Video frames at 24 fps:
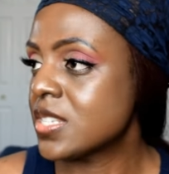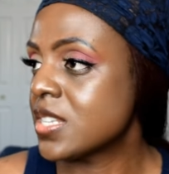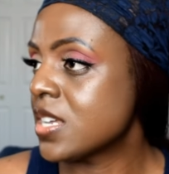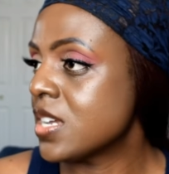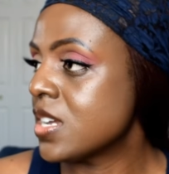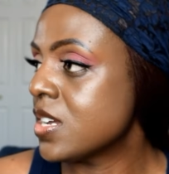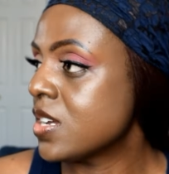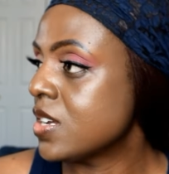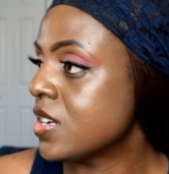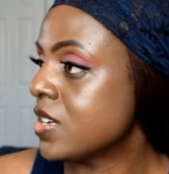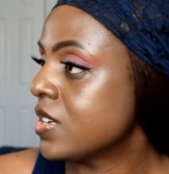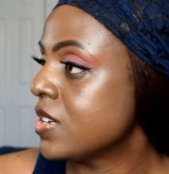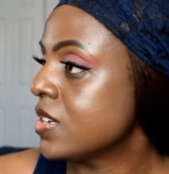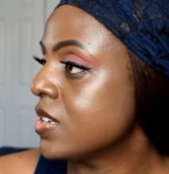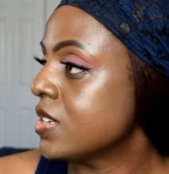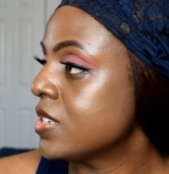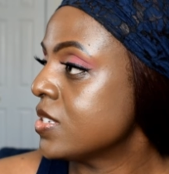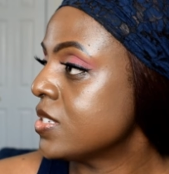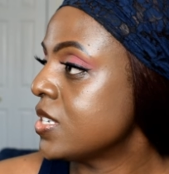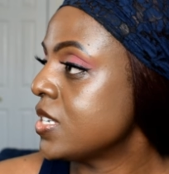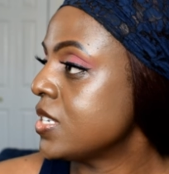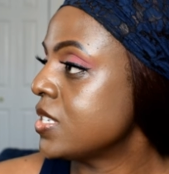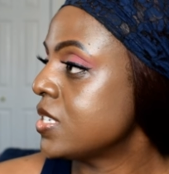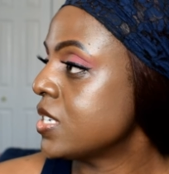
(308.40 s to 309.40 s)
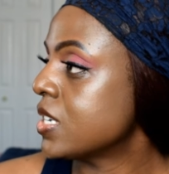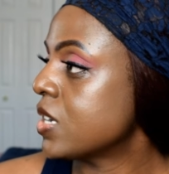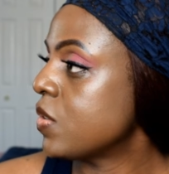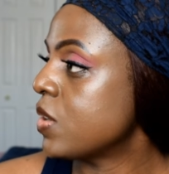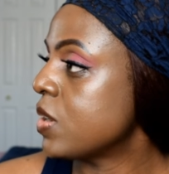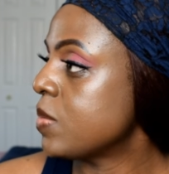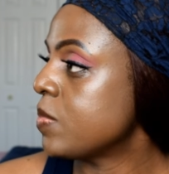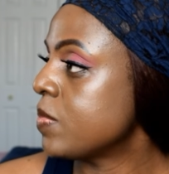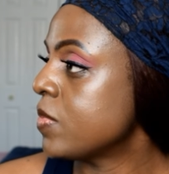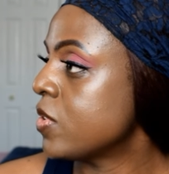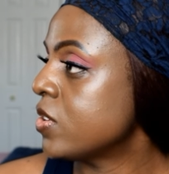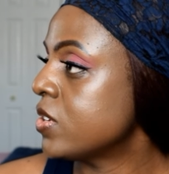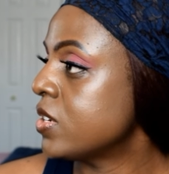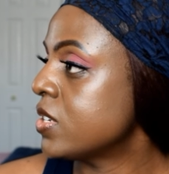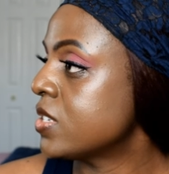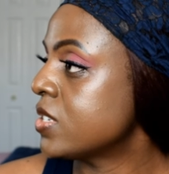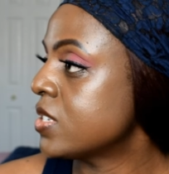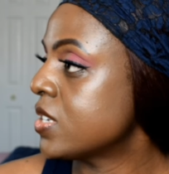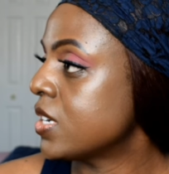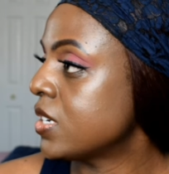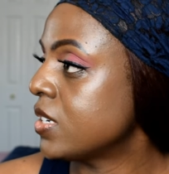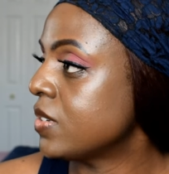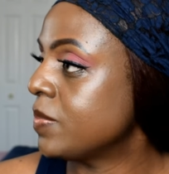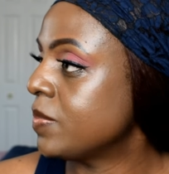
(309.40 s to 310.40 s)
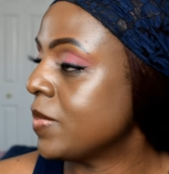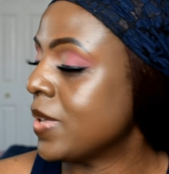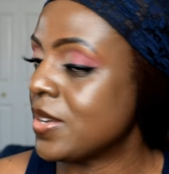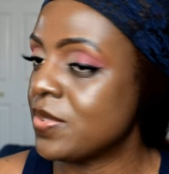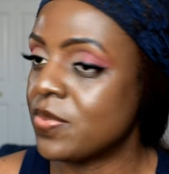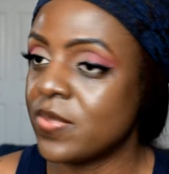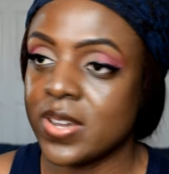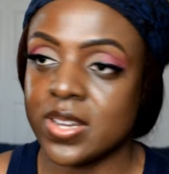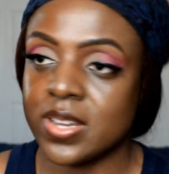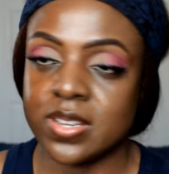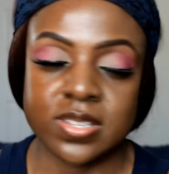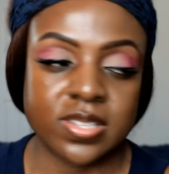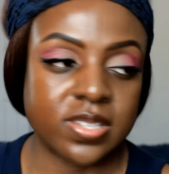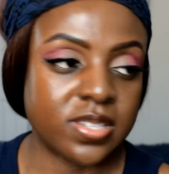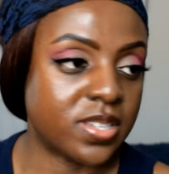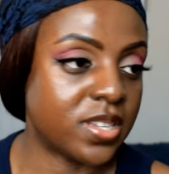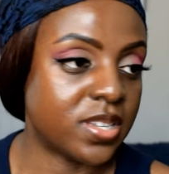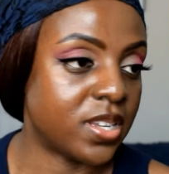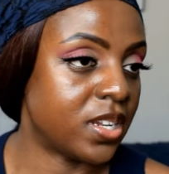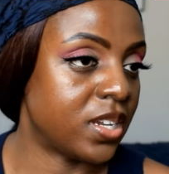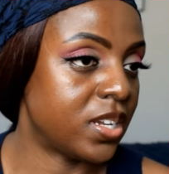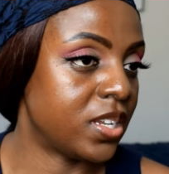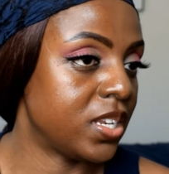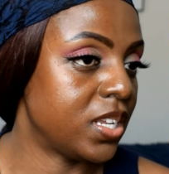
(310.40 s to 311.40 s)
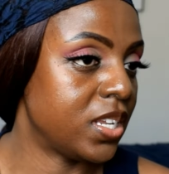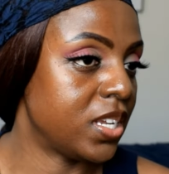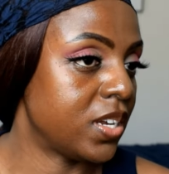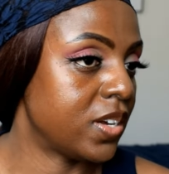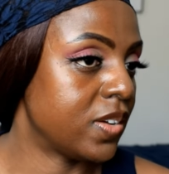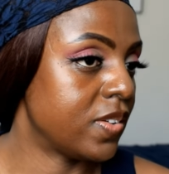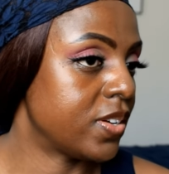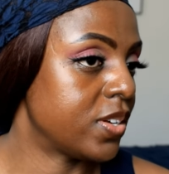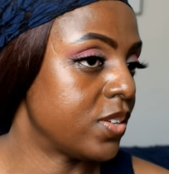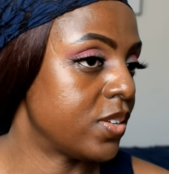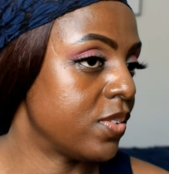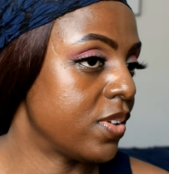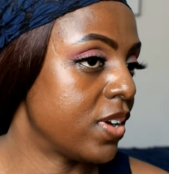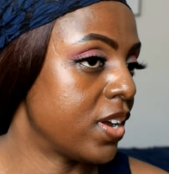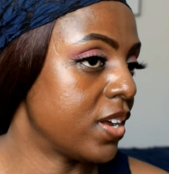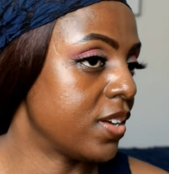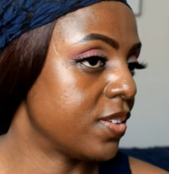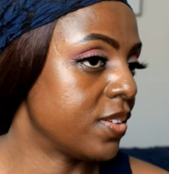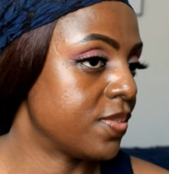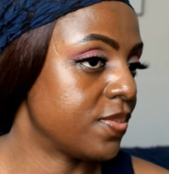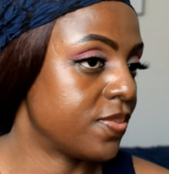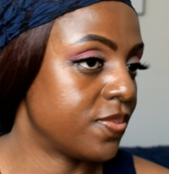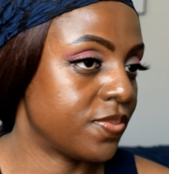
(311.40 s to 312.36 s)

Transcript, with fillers: the CC cream on the side of my face and here I do have